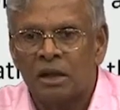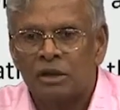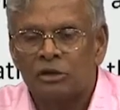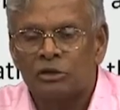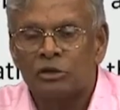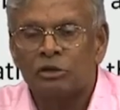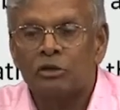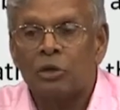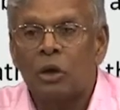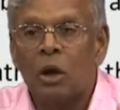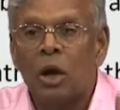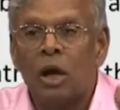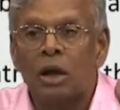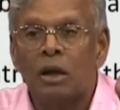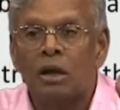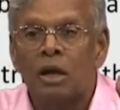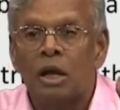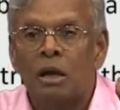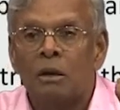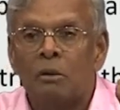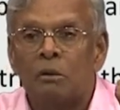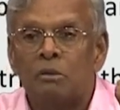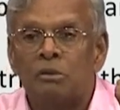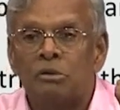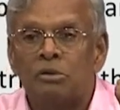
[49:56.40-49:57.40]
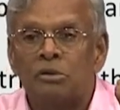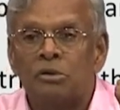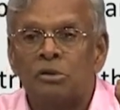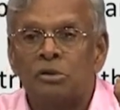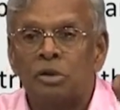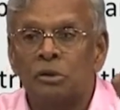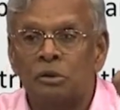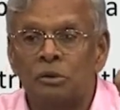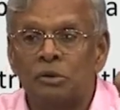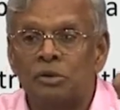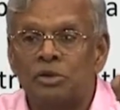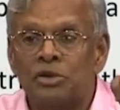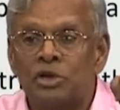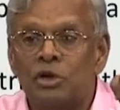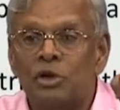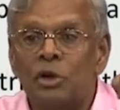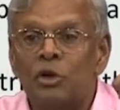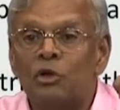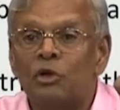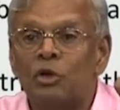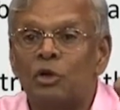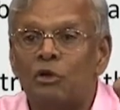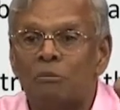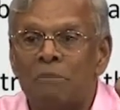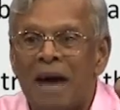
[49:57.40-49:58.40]
These are all tools in
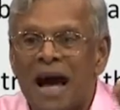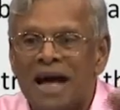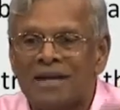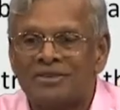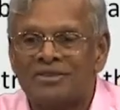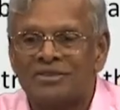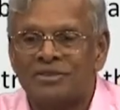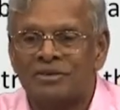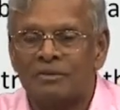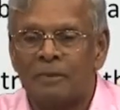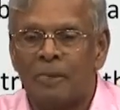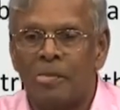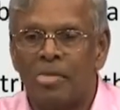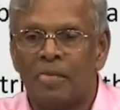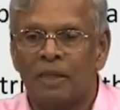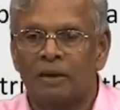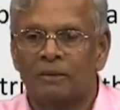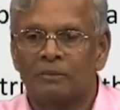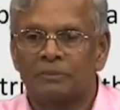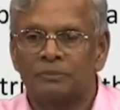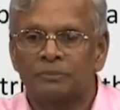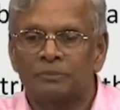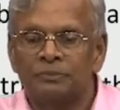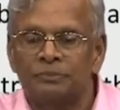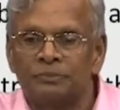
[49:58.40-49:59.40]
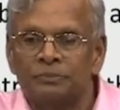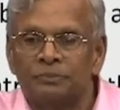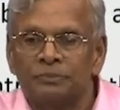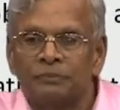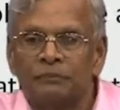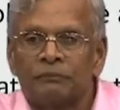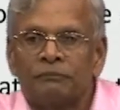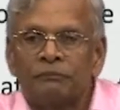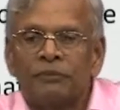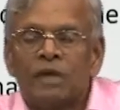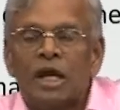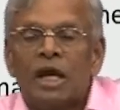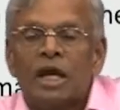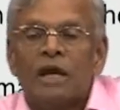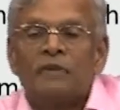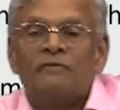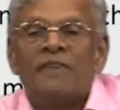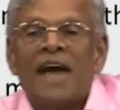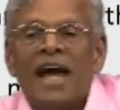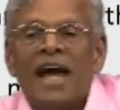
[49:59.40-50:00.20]
your toolbox. In